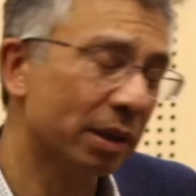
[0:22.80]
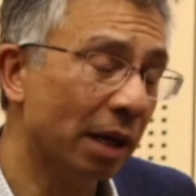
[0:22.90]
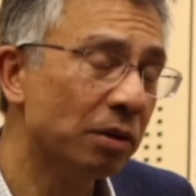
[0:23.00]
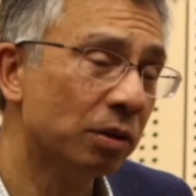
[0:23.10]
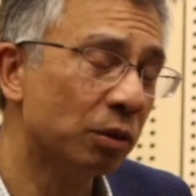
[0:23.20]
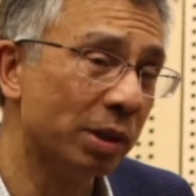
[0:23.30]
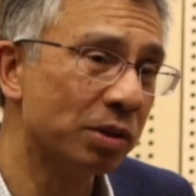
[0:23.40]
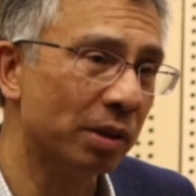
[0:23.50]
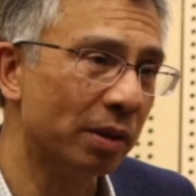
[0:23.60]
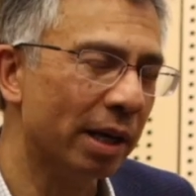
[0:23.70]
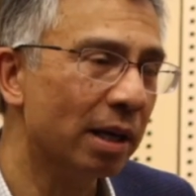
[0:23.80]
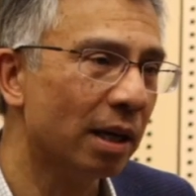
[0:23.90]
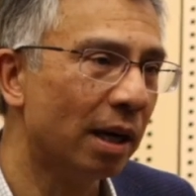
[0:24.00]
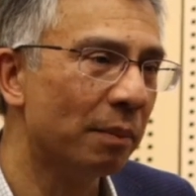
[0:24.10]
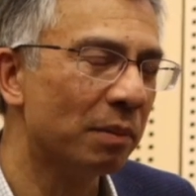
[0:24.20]
okay. Good question there.
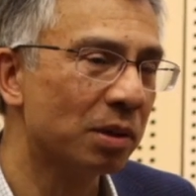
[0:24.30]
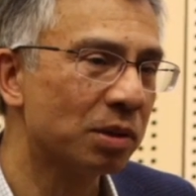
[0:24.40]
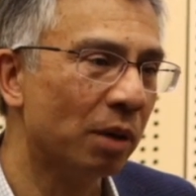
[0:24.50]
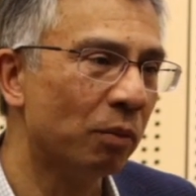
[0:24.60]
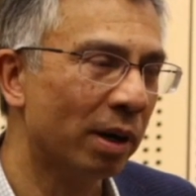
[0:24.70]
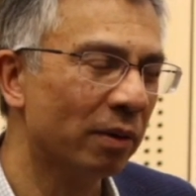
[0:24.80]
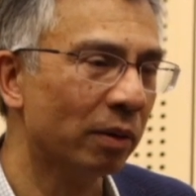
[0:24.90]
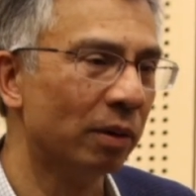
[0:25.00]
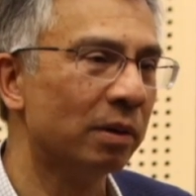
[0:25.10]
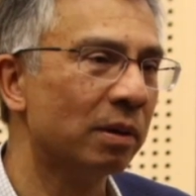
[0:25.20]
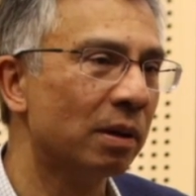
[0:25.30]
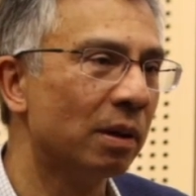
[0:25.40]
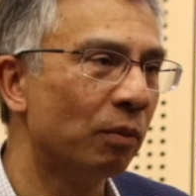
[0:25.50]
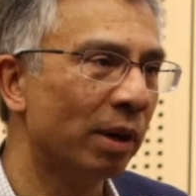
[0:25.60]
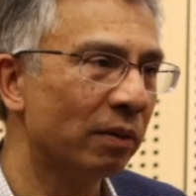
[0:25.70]
Um, so one of the
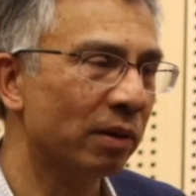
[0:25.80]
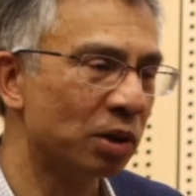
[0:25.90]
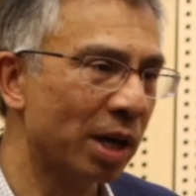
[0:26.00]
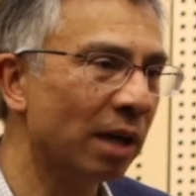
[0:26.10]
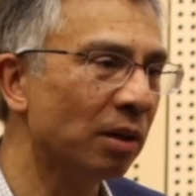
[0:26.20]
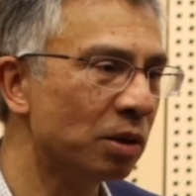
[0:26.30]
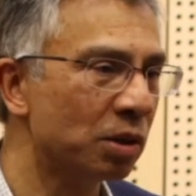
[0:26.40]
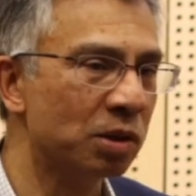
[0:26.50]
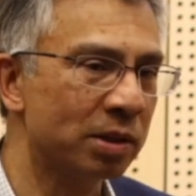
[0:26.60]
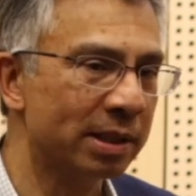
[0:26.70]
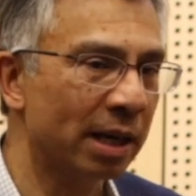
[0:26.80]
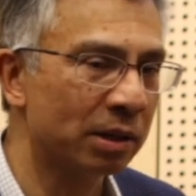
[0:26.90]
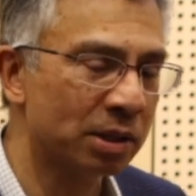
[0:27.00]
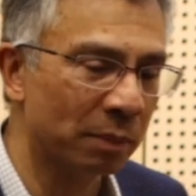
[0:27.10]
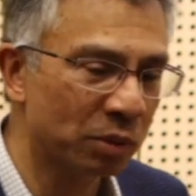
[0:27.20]
one of the challenges
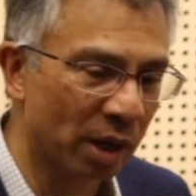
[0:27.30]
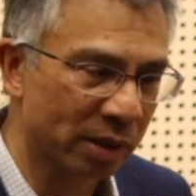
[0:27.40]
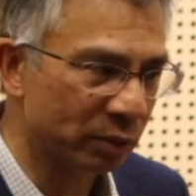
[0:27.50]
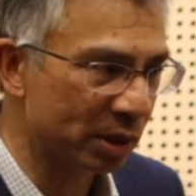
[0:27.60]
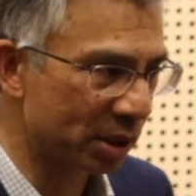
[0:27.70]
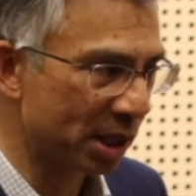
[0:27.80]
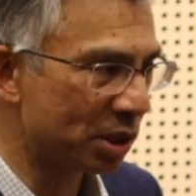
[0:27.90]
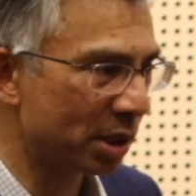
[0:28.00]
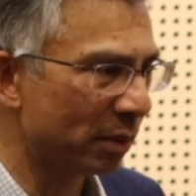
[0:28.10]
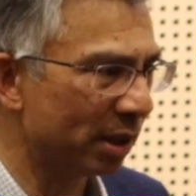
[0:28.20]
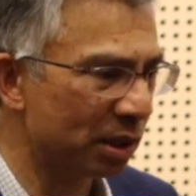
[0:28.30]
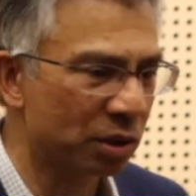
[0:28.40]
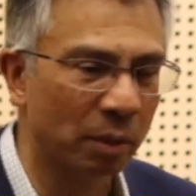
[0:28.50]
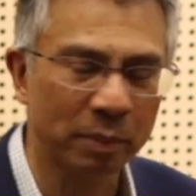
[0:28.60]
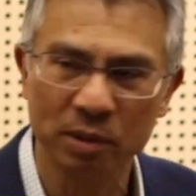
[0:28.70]
that sometimes we see some of these
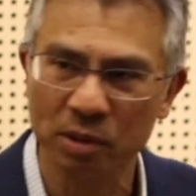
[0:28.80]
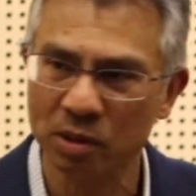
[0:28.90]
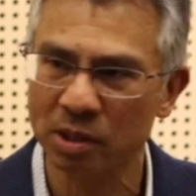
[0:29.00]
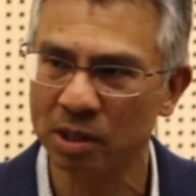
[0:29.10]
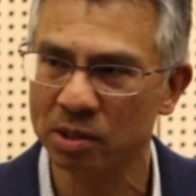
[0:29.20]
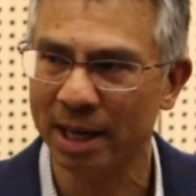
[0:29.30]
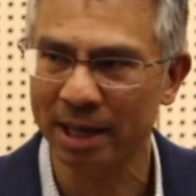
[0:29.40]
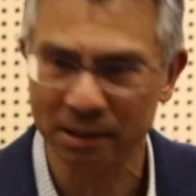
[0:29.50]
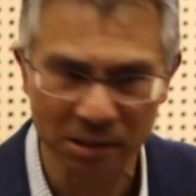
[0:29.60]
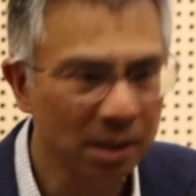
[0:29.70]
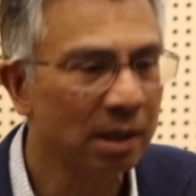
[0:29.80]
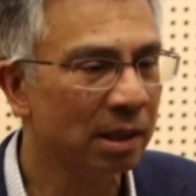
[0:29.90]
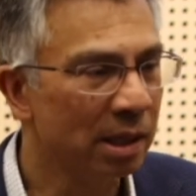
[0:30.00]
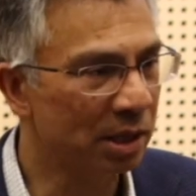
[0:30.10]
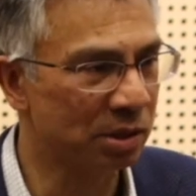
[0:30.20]
competencies as
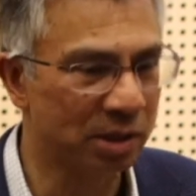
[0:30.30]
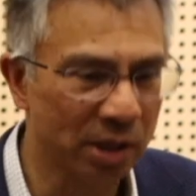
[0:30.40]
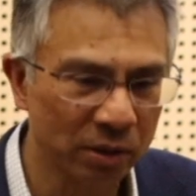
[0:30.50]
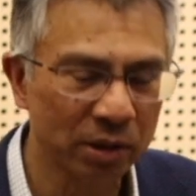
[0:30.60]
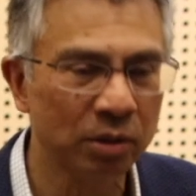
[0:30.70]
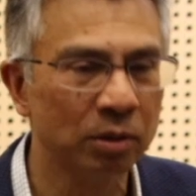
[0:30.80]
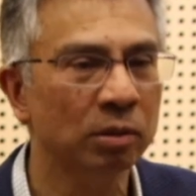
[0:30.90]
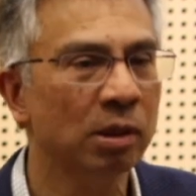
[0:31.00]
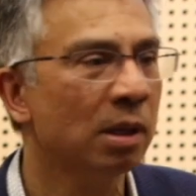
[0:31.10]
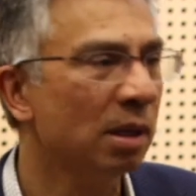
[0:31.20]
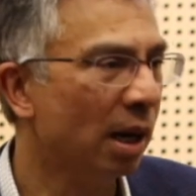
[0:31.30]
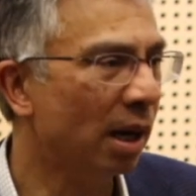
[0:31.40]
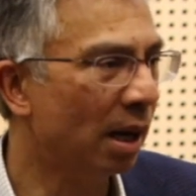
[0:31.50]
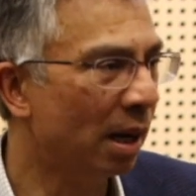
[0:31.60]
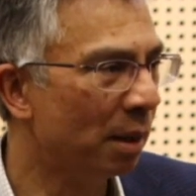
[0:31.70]
they're satirical,
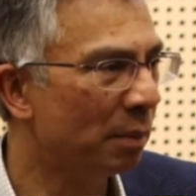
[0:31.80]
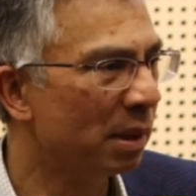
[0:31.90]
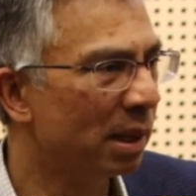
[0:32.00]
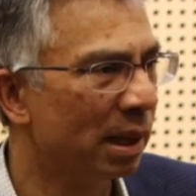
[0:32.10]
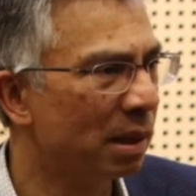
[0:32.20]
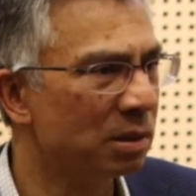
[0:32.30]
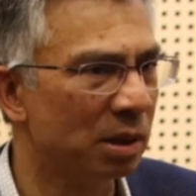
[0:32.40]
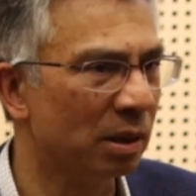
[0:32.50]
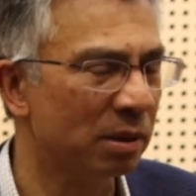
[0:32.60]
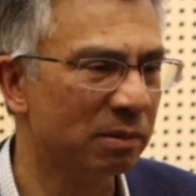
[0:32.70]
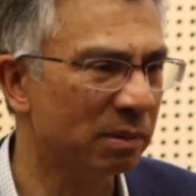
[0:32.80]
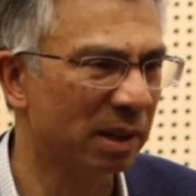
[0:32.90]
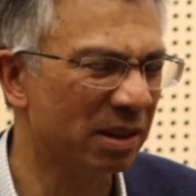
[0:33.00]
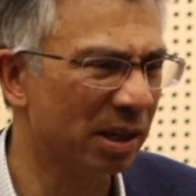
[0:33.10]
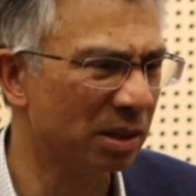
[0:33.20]
um, and you know
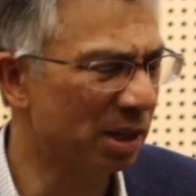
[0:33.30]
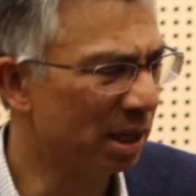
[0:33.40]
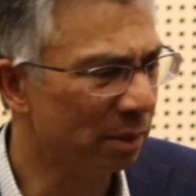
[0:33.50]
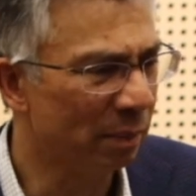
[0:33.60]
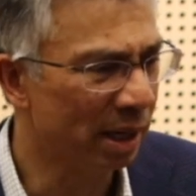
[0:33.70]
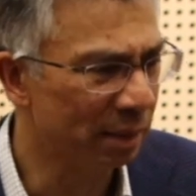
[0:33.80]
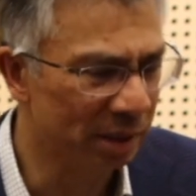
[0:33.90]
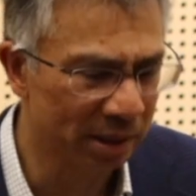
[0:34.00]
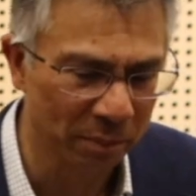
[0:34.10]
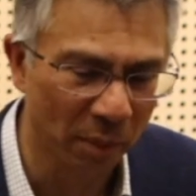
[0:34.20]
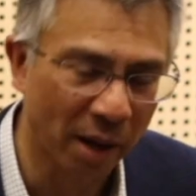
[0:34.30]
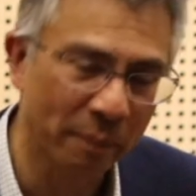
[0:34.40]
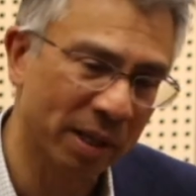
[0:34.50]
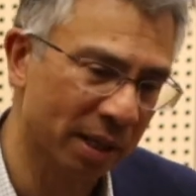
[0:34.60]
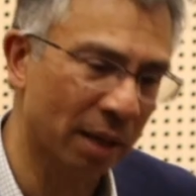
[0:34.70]
the things that you maybe
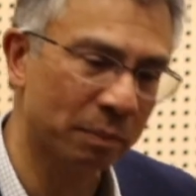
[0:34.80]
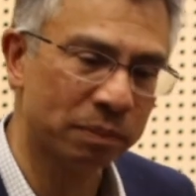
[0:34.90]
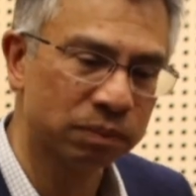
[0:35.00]
might pick up